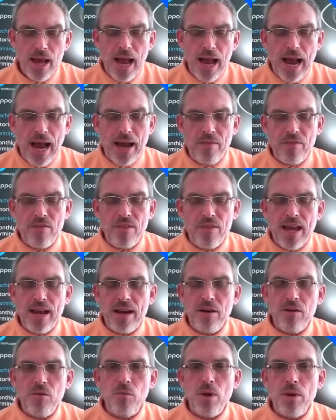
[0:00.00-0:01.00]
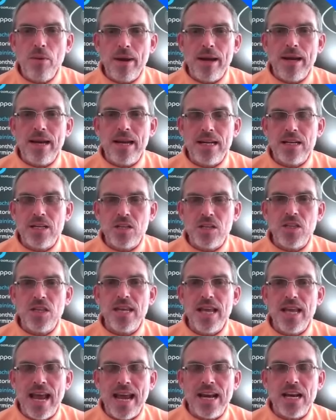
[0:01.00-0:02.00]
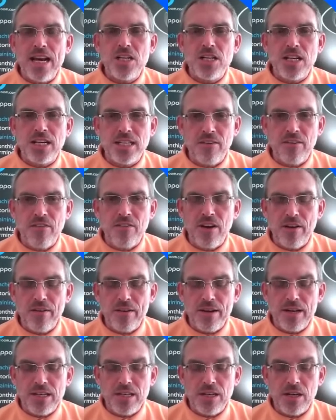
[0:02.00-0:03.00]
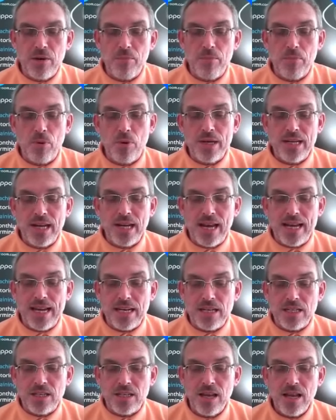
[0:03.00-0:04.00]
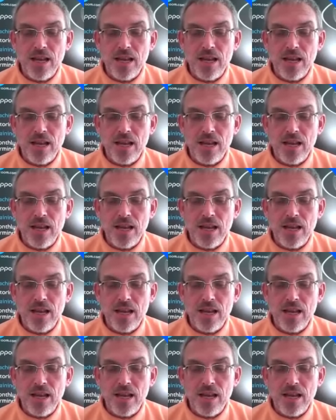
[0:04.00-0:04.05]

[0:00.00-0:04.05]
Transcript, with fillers: And then we went into the energetic flow in t- point eight,